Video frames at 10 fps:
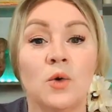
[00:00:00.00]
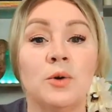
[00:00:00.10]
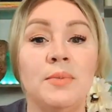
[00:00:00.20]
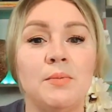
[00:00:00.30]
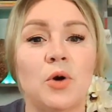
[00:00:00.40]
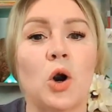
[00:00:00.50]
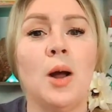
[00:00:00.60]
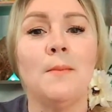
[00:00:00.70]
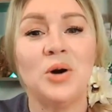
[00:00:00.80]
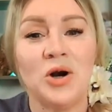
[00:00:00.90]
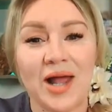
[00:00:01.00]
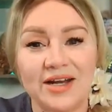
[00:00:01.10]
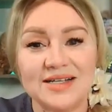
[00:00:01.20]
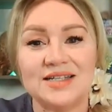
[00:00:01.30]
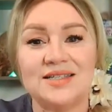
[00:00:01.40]
Remember,
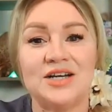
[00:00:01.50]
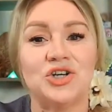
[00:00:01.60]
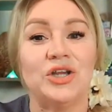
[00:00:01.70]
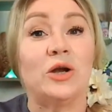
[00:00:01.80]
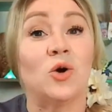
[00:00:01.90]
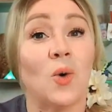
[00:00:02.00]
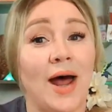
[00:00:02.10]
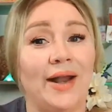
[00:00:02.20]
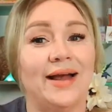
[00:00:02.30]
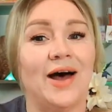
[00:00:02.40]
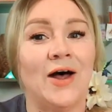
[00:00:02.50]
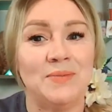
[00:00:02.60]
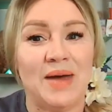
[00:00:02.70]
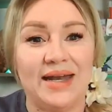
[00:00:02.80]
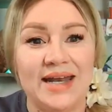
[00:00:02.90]
burnout is essentially chronic
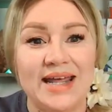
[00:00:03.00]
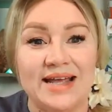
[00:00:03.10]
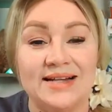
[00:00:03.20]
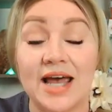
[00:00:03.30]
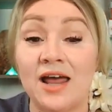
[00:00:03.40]
unmet needs.